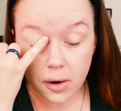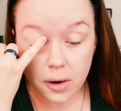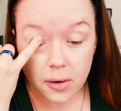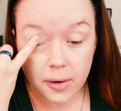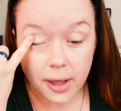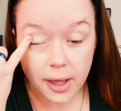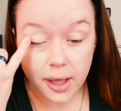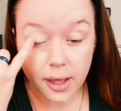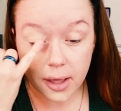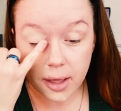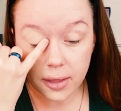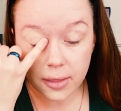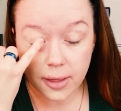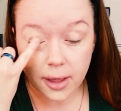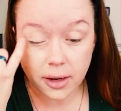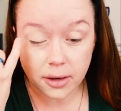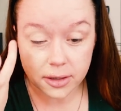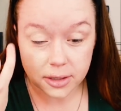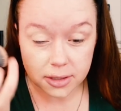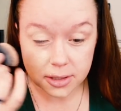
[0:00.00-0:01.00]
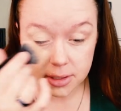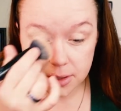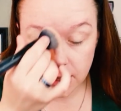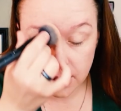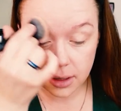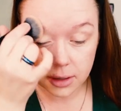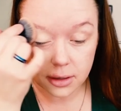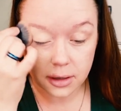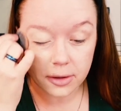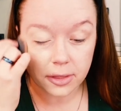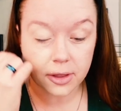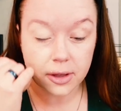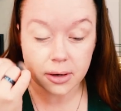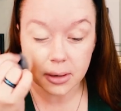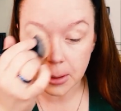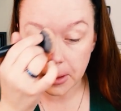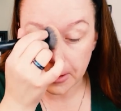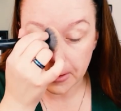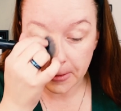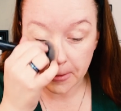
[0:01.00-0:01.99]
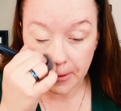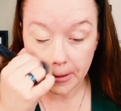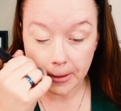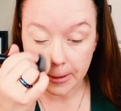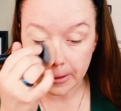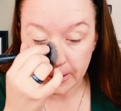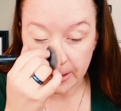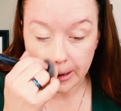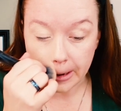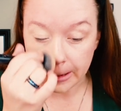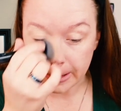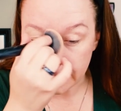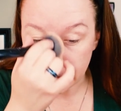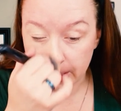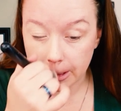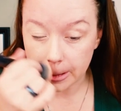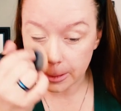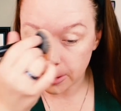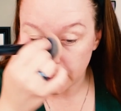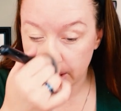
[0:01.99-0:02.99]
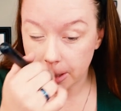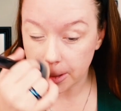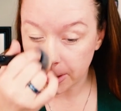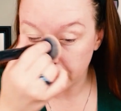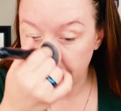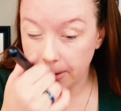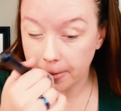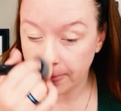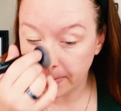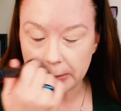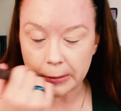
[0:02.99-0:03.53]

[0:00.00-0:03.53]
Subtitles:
oh hey, that looks like a thing to do, and then I just try to do it.